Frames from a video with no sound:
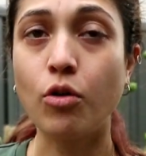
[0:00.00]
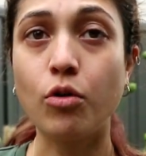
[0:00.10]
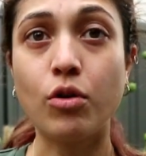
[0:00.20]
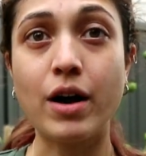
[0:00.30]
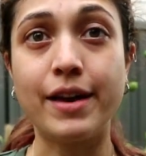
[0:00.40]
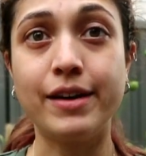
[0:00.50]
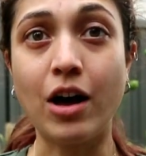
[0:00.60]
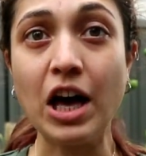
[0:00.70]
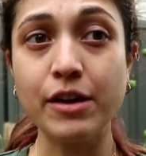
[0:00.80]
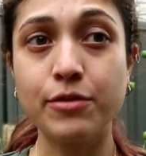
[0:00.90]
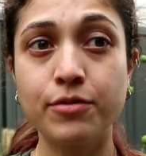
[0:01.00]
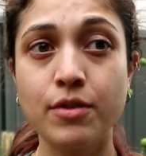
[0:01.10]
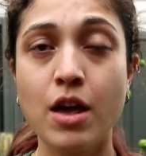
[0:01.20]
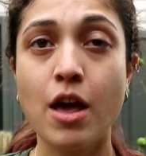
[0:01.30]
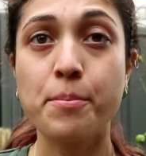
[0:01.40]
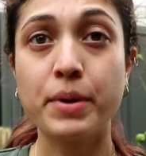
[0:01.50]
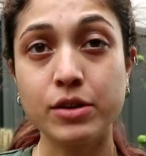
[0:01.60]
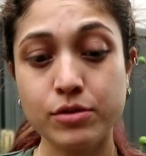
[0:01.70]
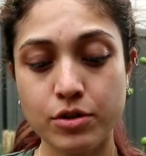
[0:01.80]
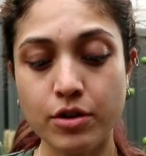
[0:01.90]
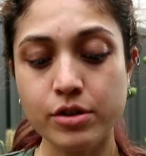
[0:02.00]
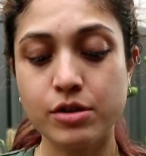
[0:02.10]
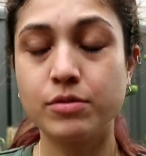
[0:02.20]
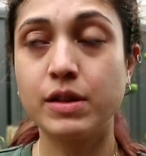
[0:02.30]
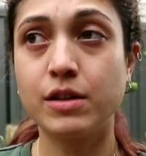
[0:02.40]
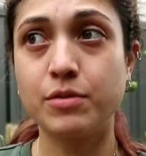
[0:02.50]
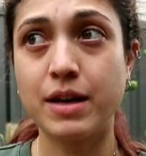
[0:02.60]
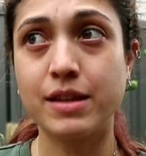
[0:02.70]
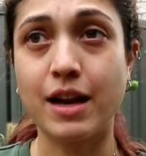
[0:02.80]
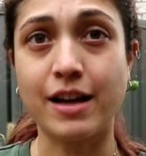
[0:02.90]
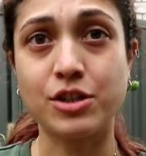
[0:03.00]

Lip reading: or a knife, but you don't do it in a way that